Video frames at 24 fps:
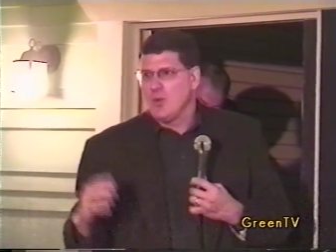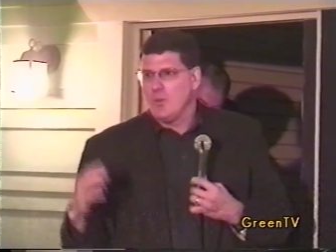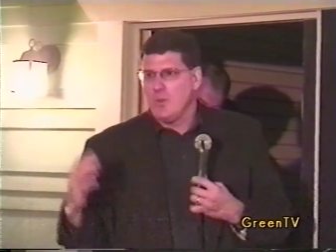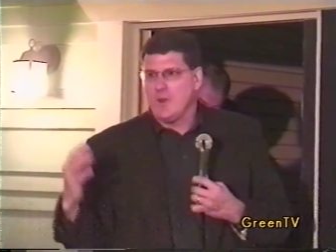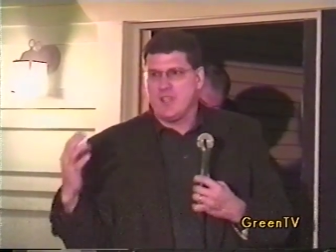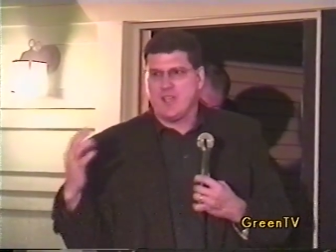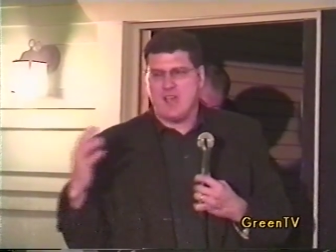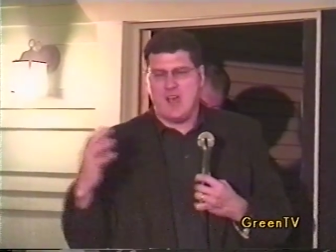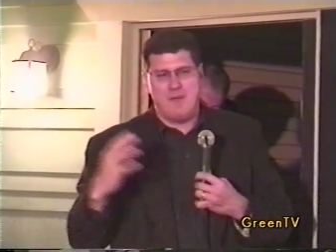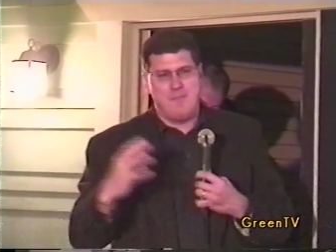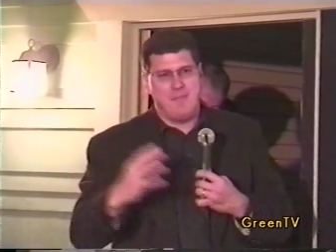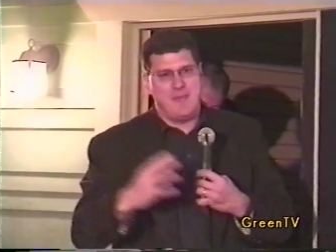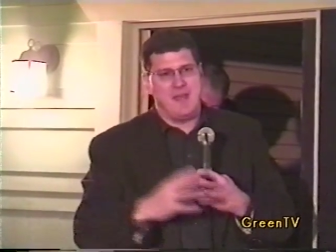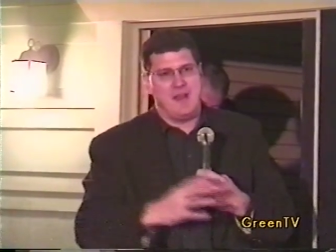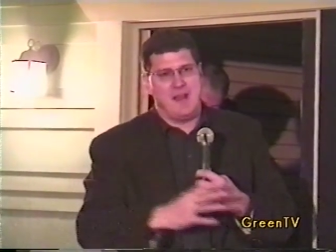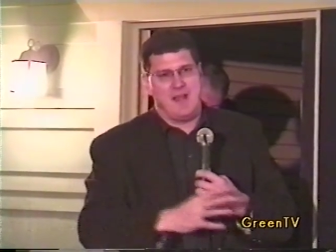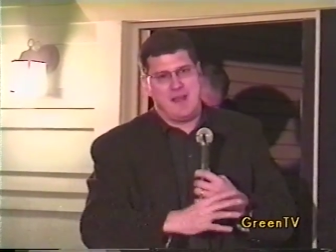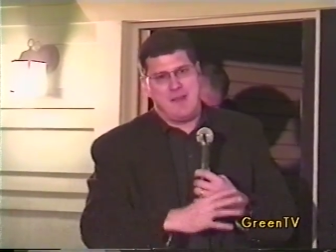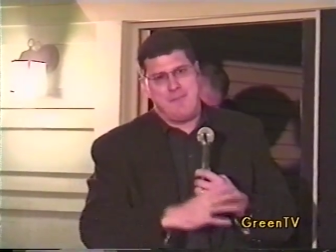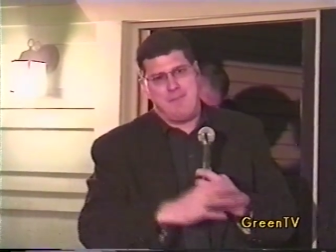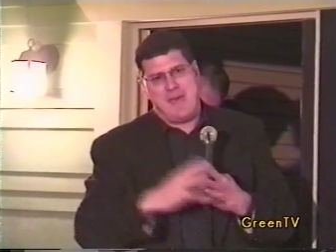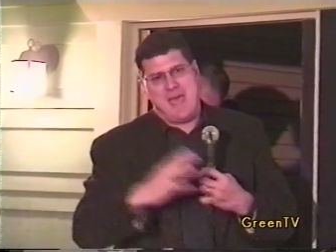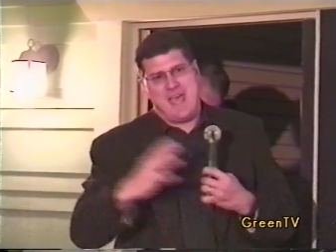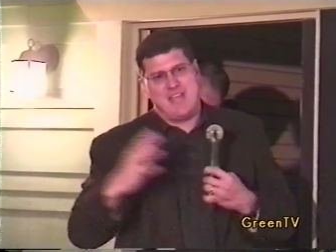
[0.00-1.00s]
we come in
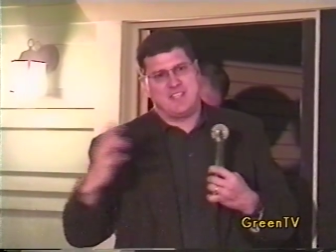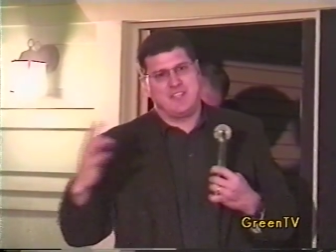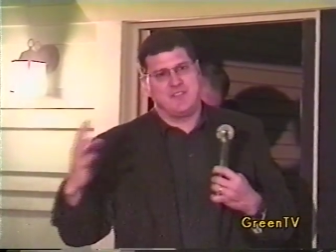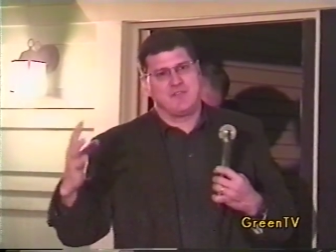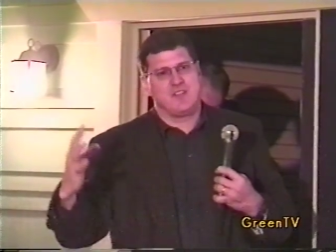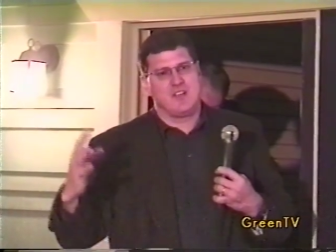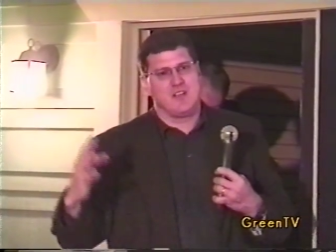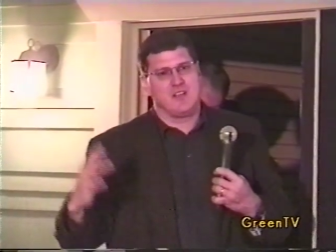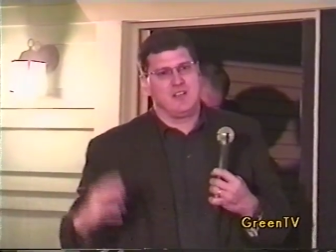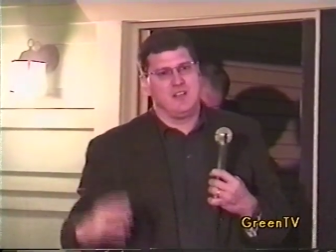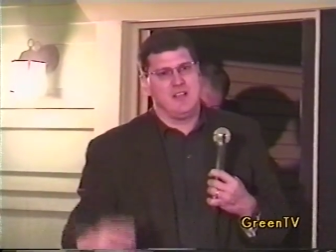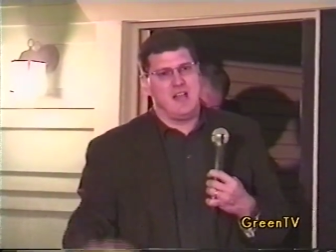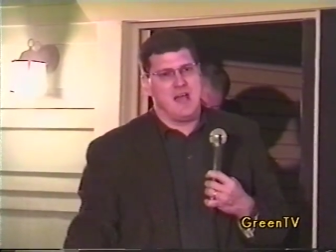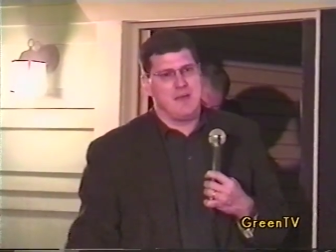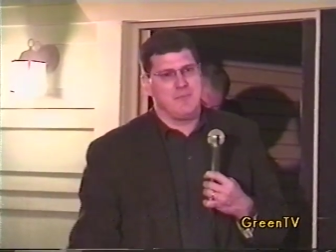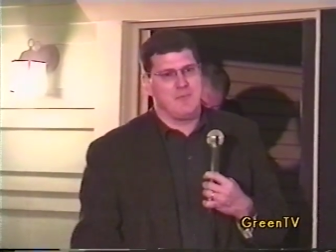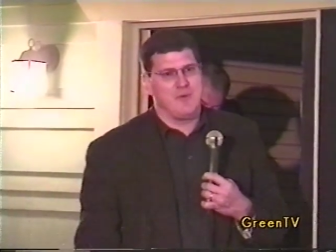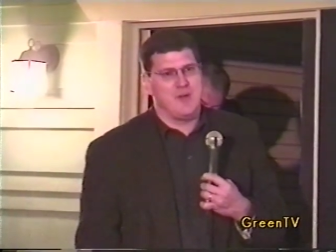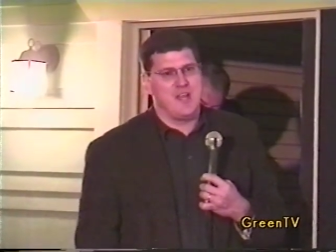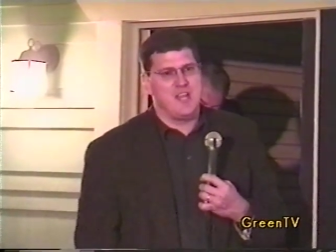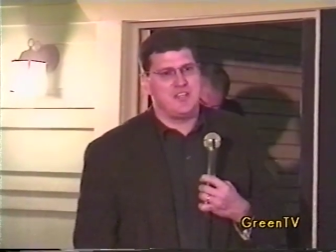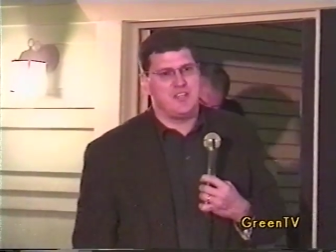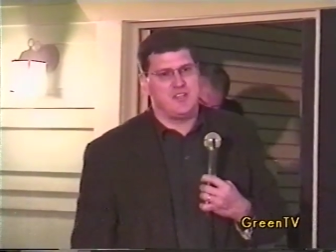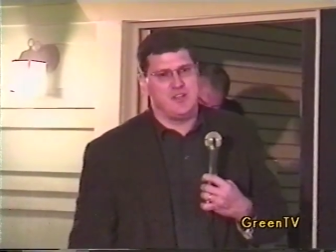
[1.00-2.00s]
on a massive
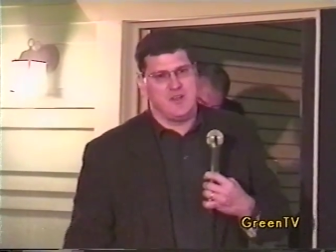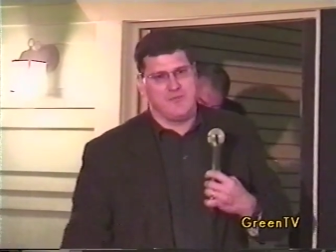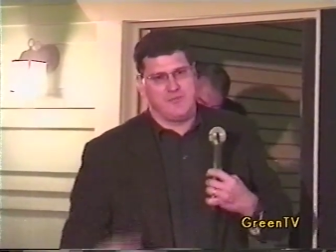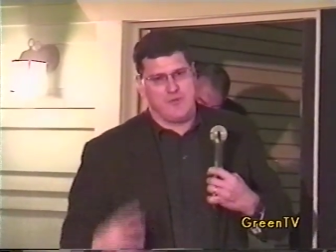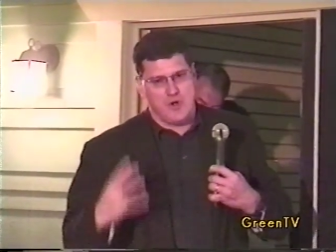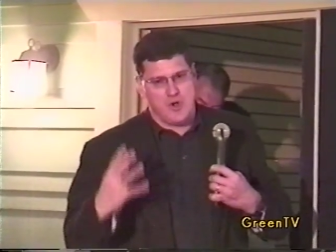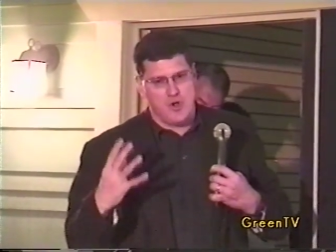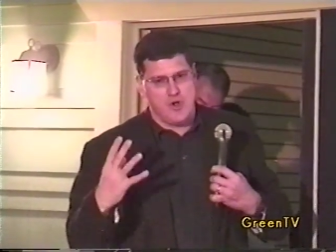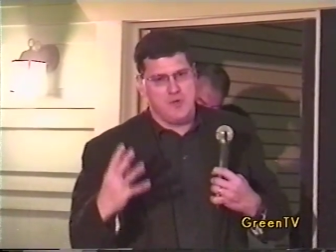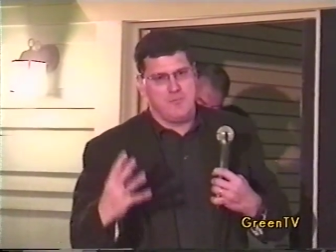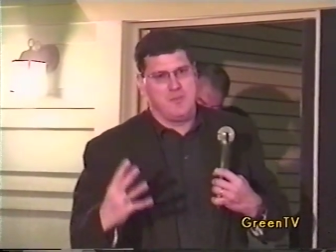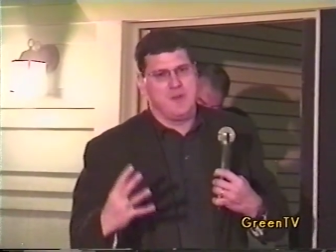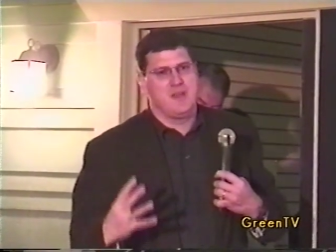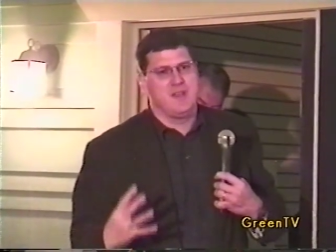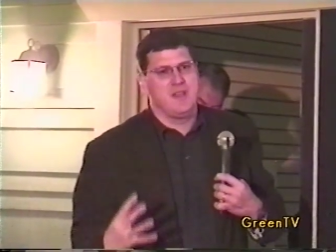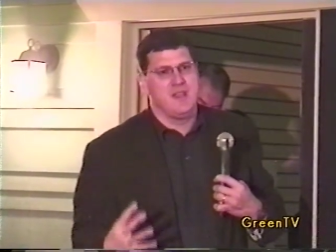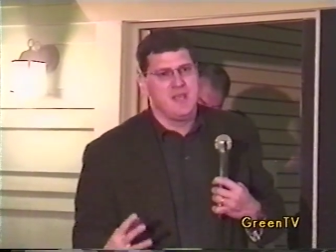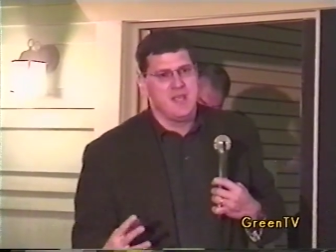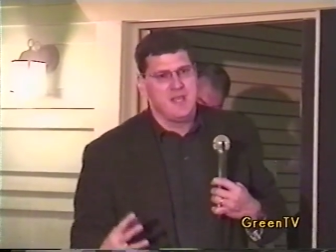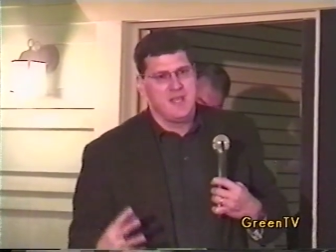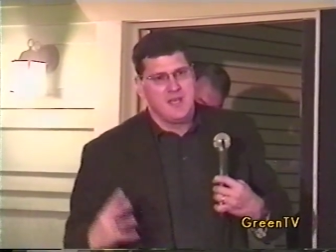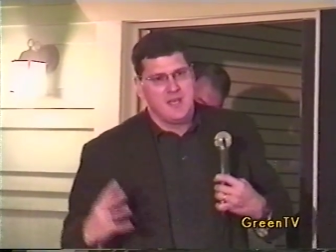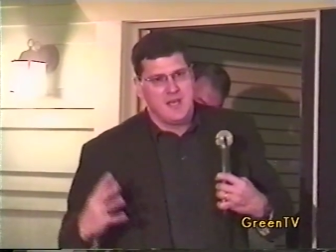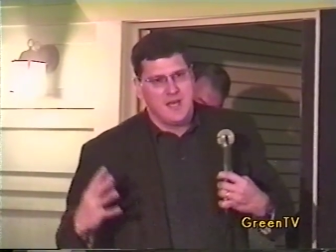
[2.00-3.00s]
conglomeration of
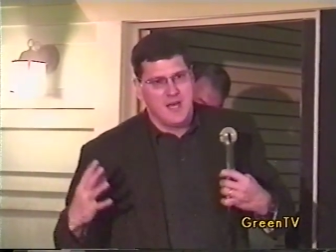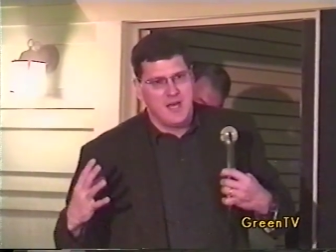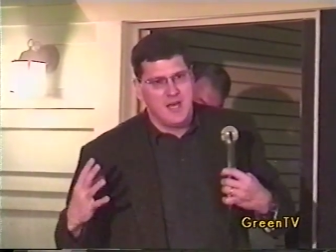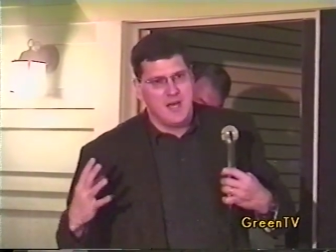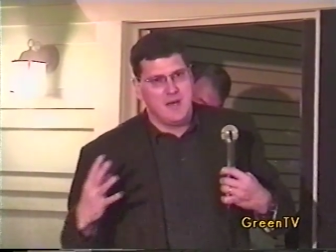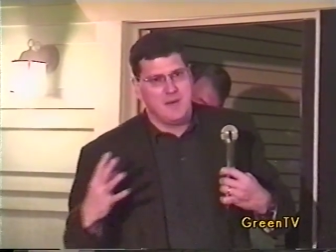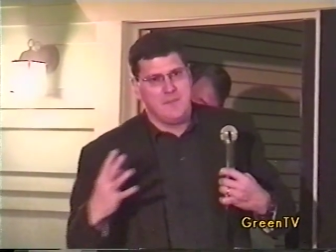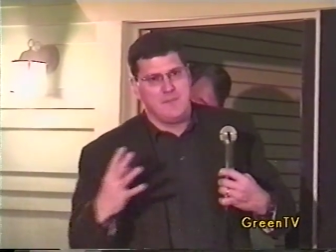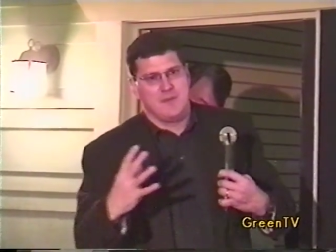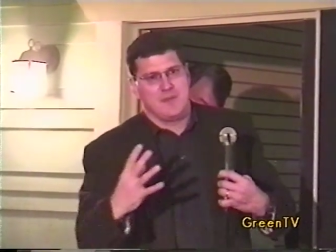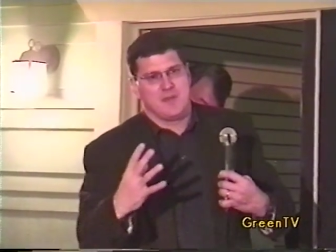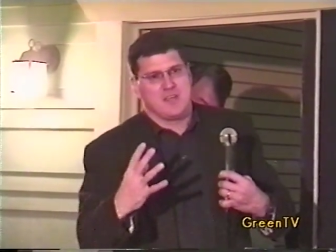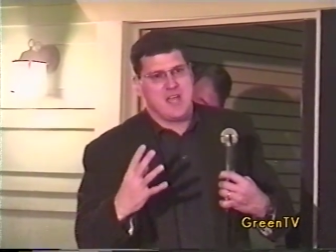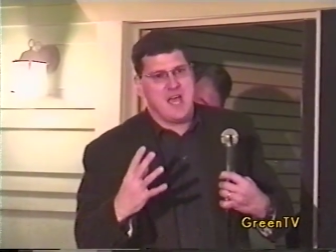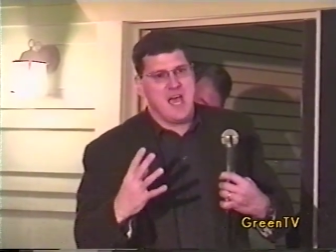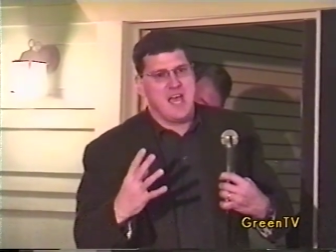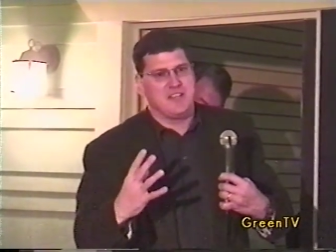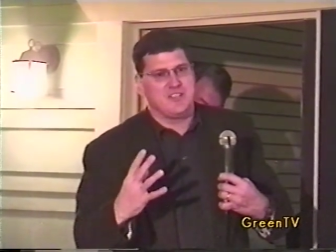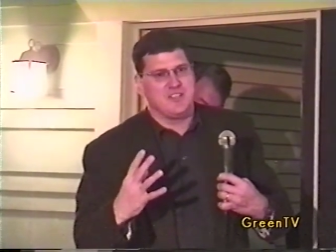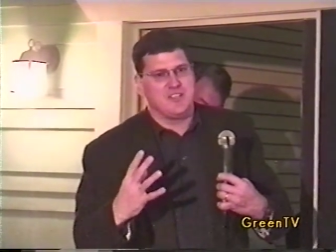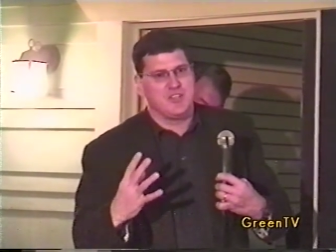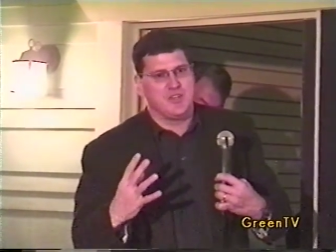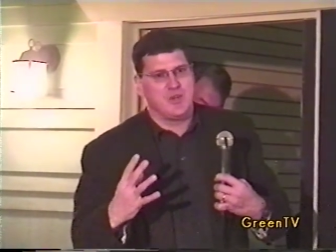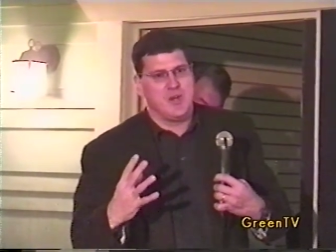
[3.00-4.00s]
urban uh,
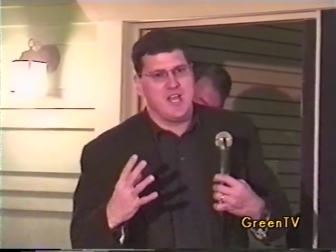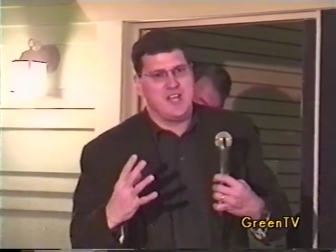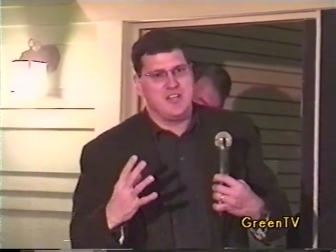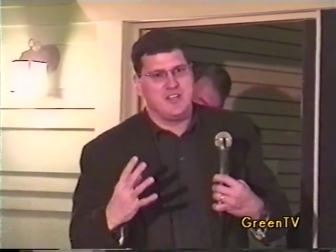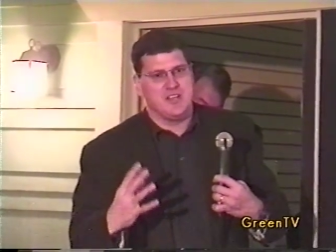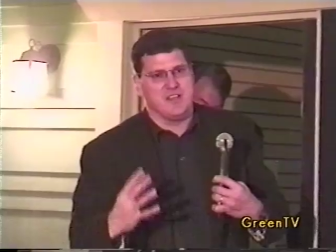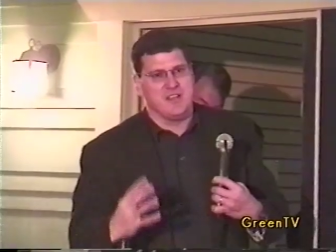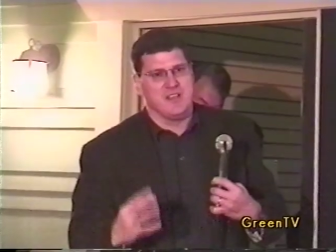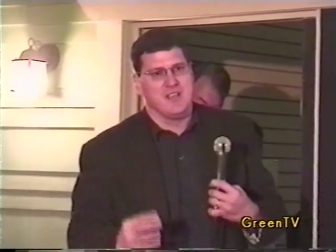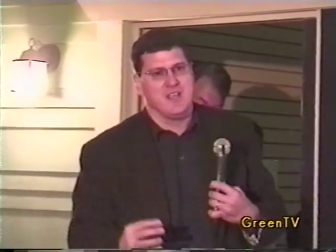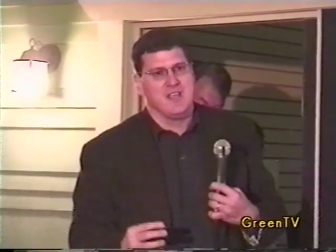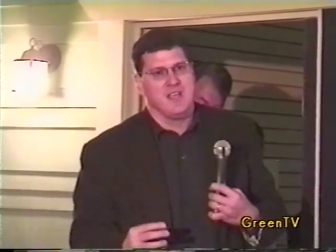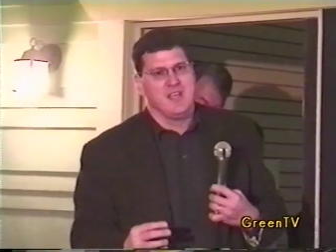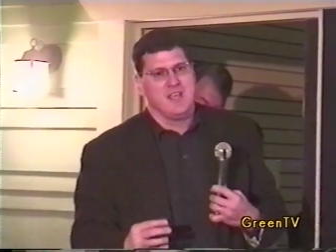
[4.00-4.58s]
concentration.